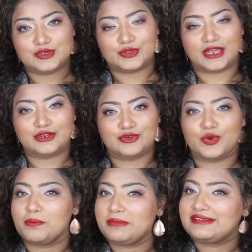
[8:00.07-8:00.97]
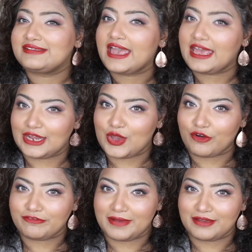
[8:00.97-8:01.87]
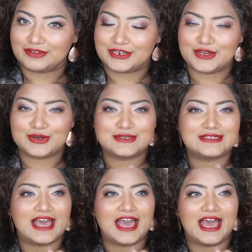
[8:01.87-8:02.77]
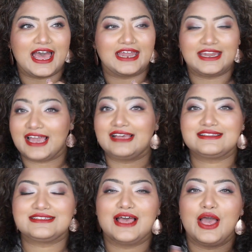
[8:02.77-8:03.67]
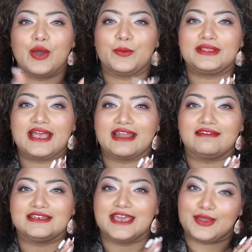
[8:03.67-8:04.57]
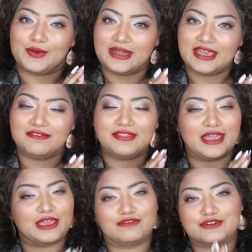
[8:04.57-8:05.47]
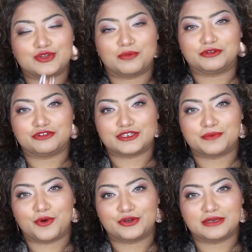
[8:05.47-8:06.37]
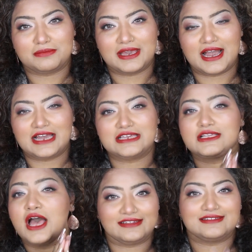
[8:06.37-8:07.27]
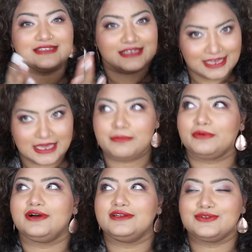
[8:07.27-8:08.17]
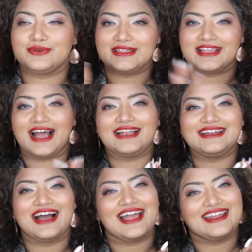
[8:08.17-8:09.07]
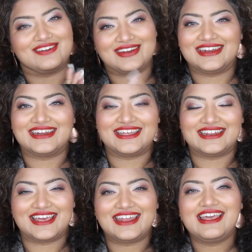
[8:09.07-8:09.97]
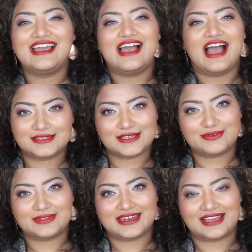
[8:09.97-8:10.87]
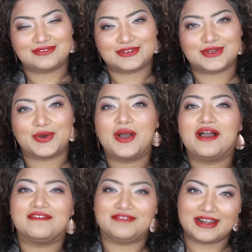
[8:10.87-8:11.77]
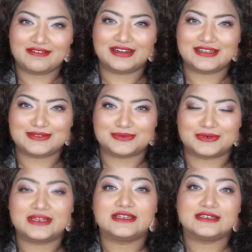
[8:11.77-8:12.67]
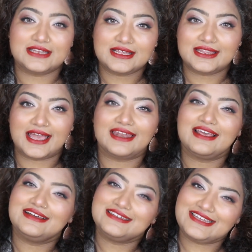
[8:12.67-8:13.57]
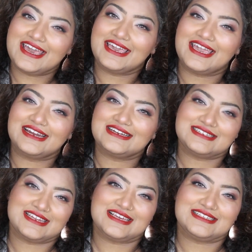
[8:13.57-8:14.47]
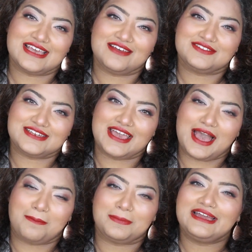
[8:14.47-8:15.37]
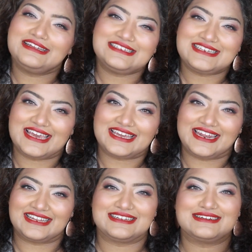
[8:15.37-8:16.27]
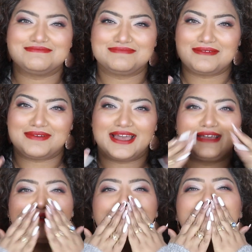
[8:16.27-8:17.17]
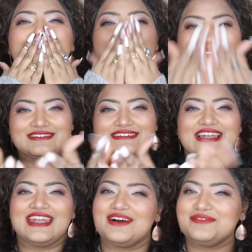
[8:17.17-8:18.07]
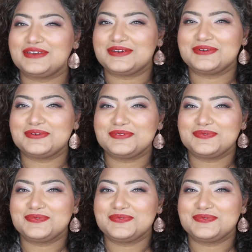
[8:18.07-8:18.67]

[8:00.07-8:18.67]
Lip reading: so that you don't miss any of my videos. And yes, with that I will take your leave. Thank you for so much for supporting me, guys. Yes, keep on doing that. I really need it. I will see you in the next video very soon. Till then, take care, stay safe, stay happy and stay connected. Bye bye. Love you.